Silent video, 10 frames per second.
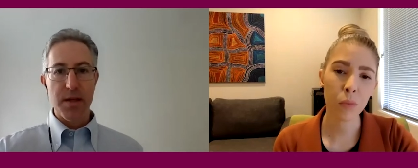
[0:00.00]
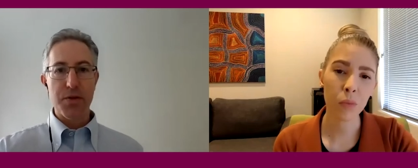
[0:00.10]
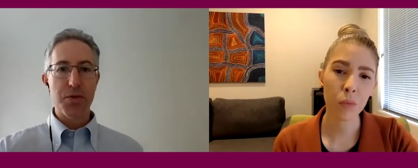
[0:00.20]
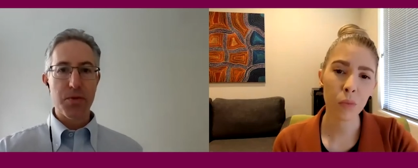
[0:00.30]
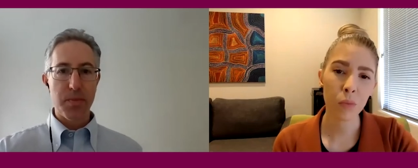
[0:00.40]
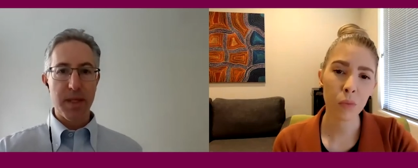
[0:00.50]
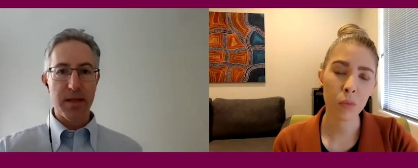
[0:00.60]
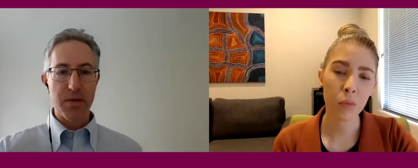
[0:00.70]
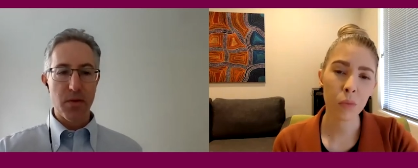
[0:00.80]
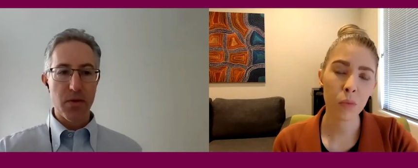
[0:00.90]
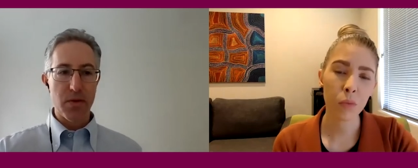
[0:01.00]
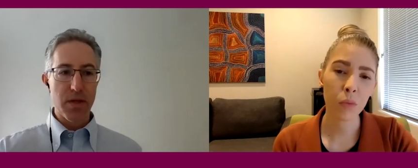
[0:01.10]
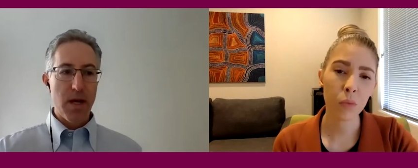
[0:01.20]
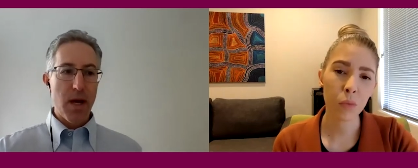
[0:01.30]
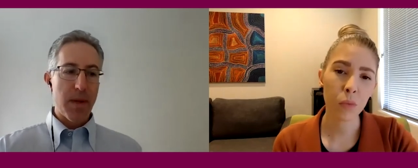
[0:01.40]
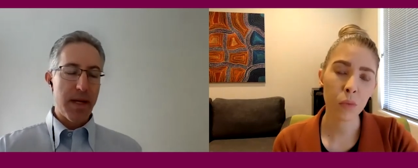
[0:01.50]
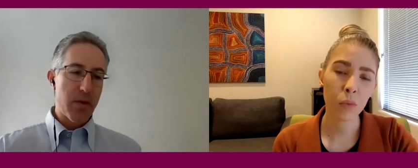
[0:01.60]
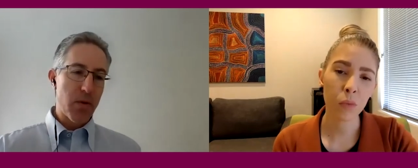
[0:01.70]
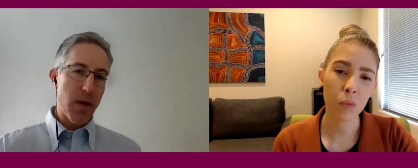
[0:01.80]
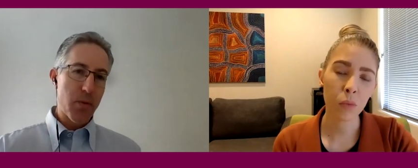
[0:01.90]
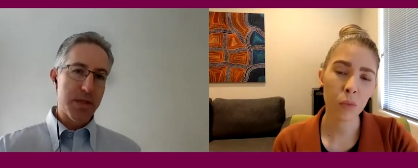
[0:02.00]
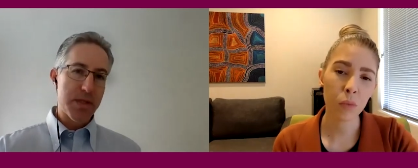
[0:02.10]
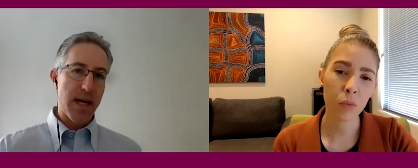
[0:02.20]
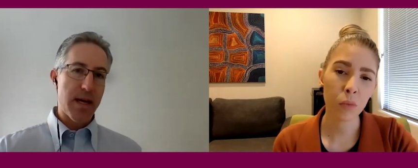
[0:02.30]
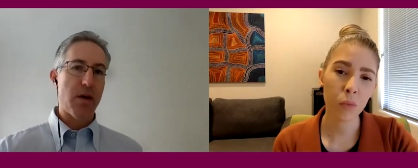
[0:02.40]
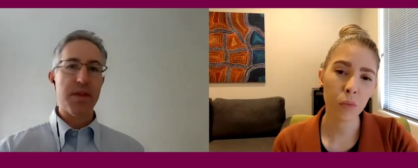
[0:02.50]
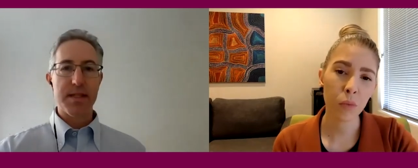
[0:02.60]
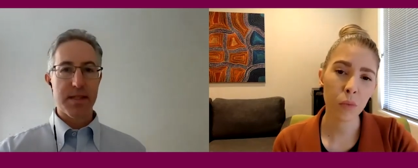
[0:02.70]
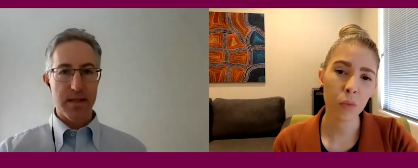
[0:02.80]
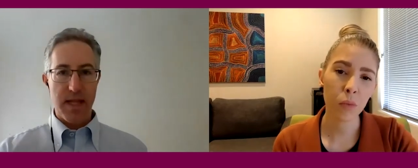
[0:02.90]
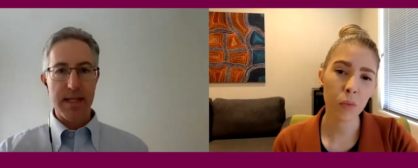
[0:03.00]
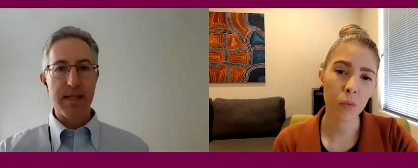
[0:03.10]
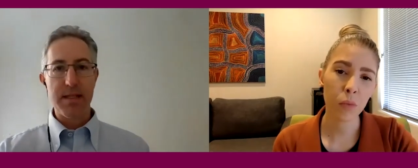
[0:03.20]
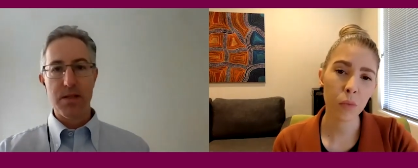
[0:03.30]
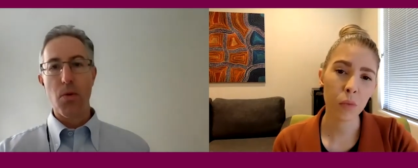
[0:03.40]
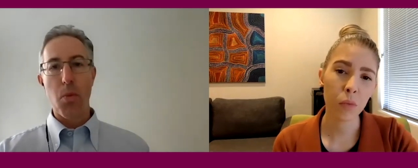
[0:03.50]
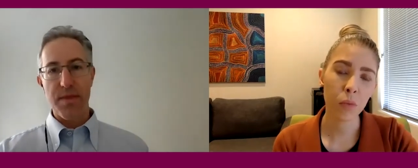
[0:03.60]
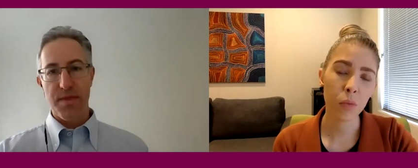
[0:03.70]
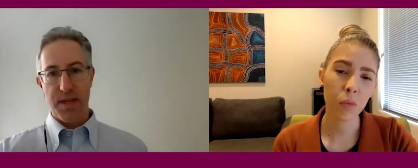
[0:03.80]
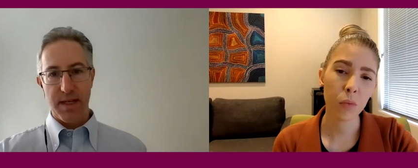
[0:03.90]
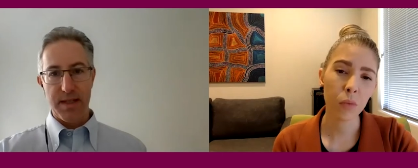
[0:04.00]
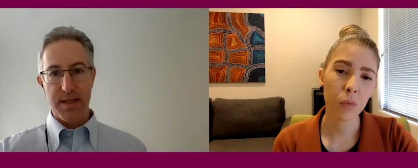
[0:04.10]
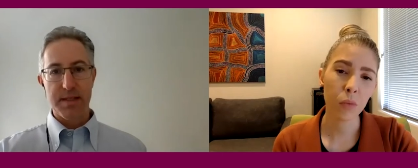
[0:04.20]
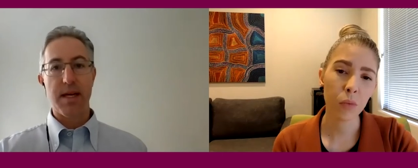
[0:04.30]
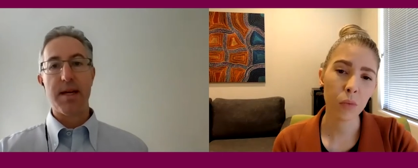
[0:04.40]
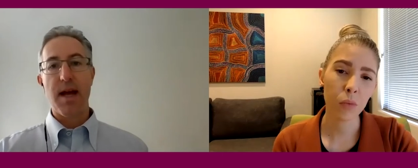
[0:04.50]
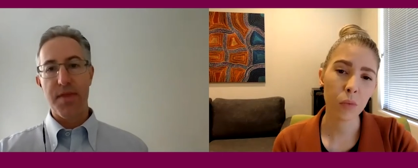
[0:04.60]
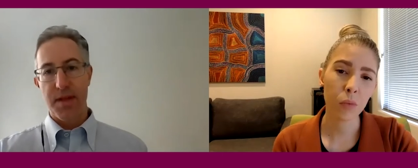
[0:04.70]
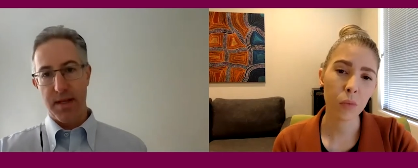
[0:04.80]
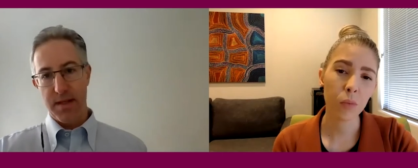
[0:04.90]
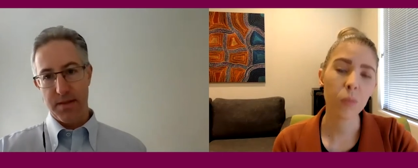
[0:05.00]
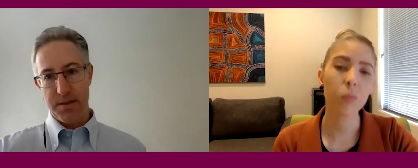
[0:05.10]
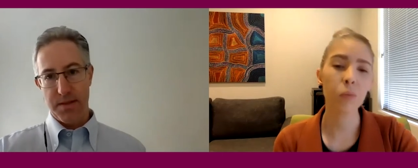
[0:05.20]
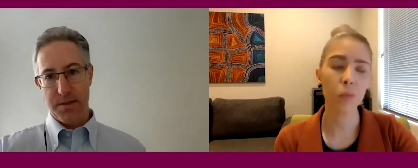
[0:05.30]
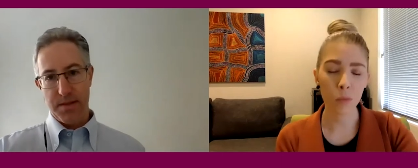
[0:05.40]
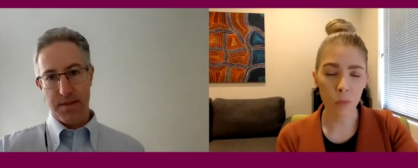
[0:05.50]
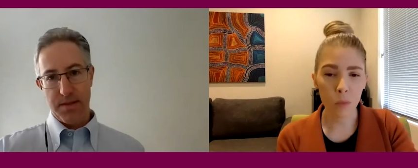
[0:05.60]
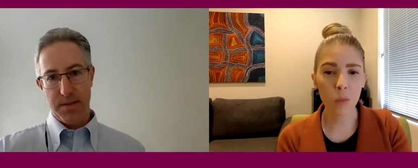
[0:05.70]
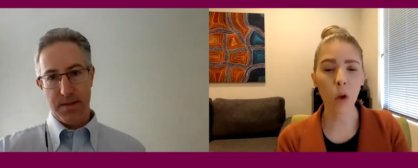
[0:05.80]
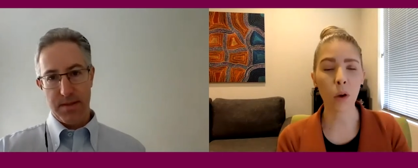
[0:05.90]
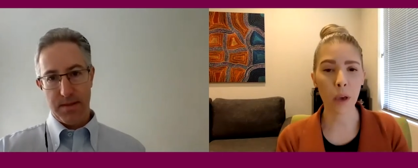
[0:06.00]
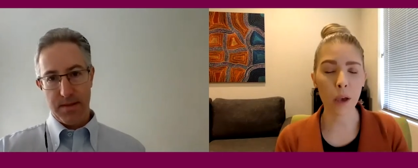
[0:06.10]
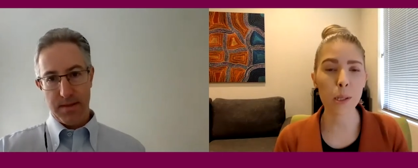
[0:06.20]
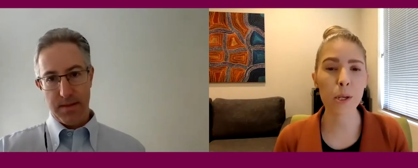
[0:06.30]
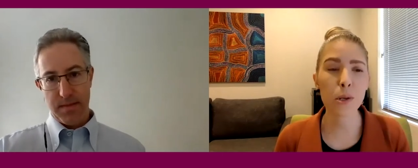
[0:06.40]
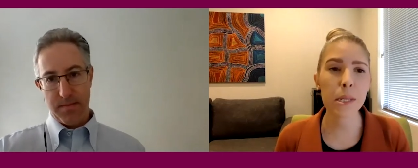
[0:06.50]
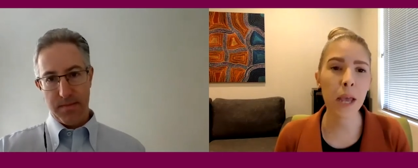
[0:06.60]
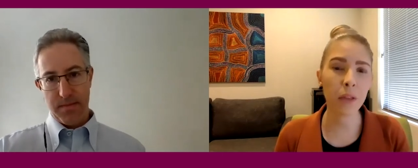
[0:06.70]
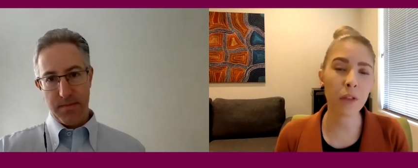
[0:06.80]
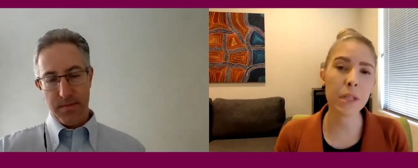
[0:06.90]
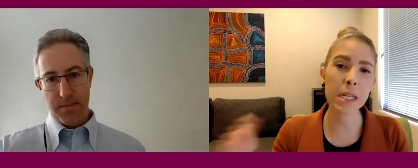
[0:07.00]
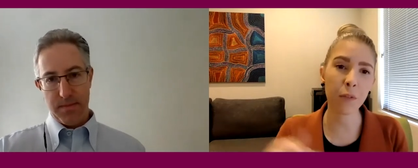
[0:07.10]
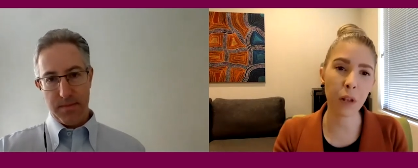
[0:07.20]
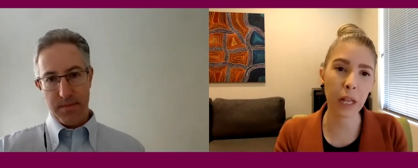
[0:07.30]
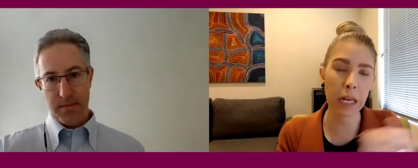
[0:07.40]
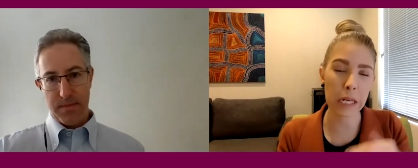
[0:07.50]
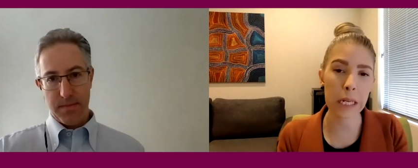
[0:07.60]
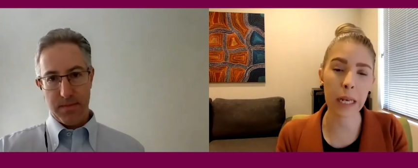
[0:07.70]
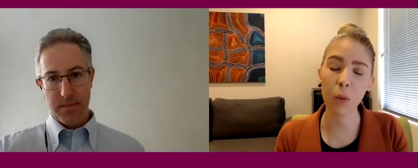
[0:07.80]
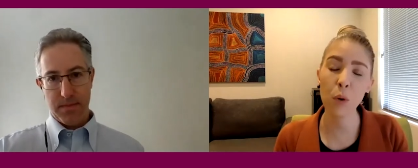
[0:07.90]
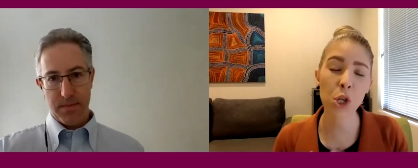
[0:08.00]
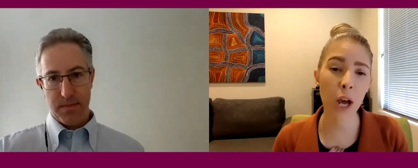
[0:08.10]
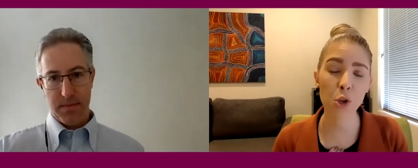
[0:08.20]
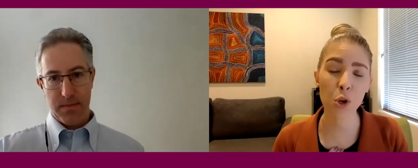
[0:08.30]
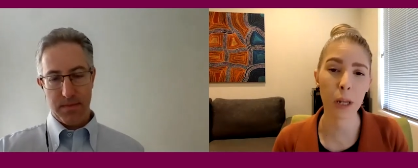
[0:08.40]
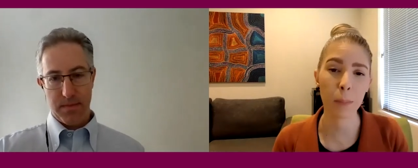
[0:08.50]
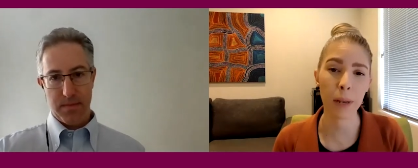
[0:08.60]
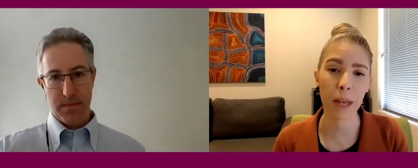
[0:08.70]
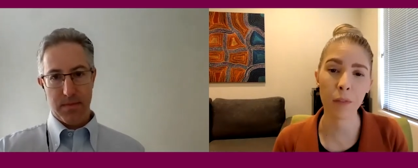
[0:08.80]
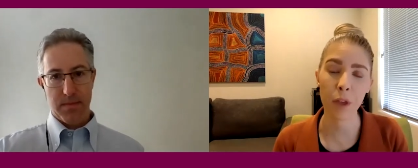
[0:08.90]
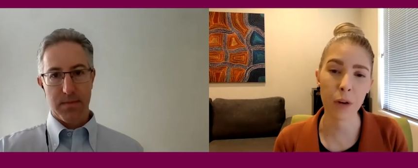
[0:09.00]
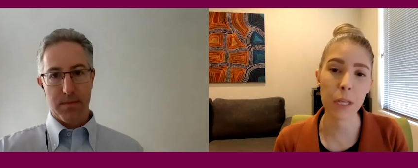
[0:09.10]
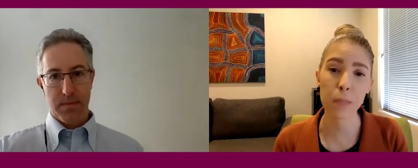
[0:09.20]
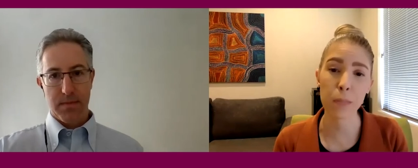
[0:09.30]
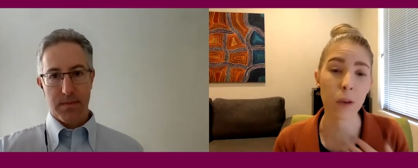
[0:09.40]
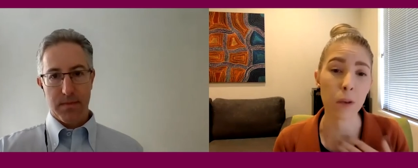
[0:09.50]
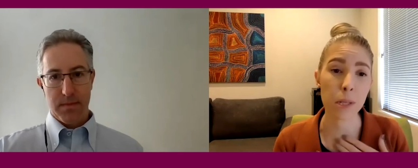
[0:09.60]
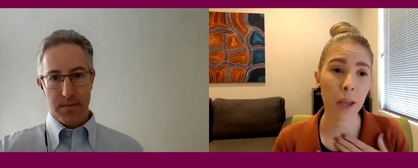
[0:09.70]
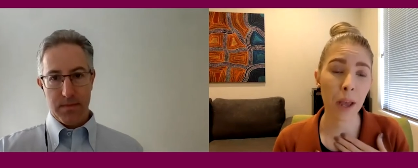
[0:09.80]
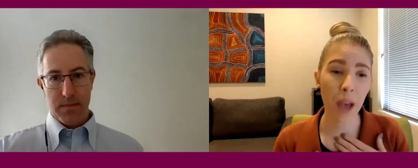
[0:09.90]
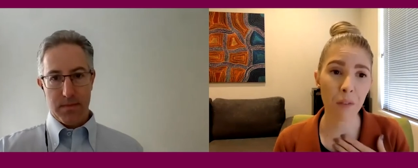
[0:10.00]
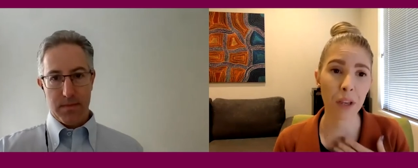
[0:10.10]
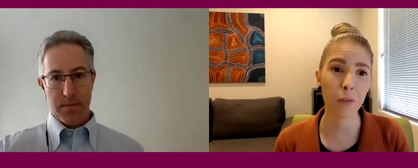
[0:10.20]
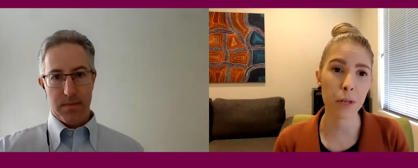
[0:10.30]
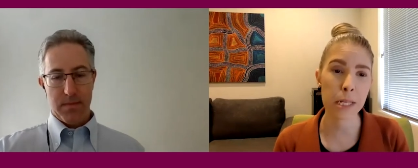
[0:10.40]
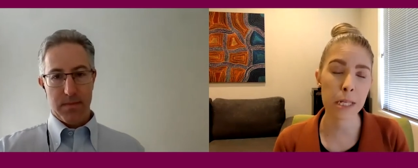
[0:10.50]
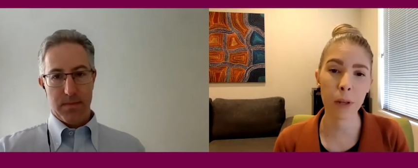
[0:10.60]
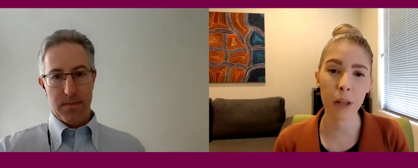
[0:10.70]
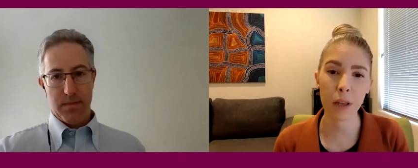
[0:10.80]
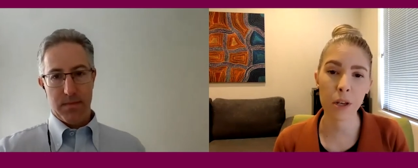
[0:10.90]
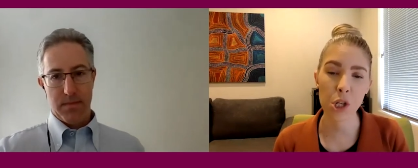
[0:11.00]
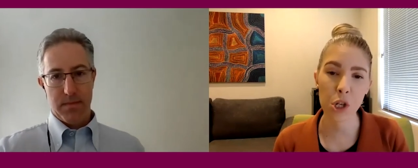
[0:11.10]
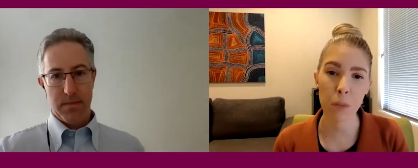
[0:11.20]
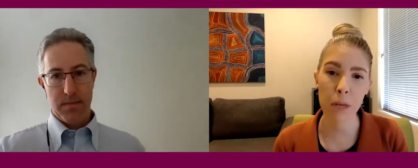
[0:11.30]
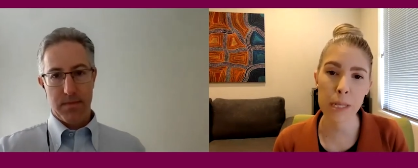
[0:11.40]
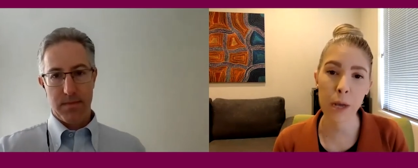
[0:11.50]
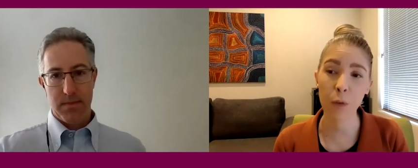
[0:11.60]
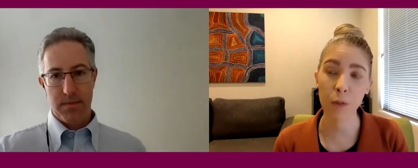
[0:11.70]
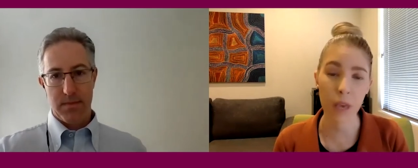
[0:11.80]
Speaker 1: that shouldn't be ignored. But equally, I wouldn't say, oh, that's that is the one thing it is and nothing else.
Speaker 2: Okay, so you're saying that there's definitely an interlink, which I truly believe there is, because having a vestibular condition myself,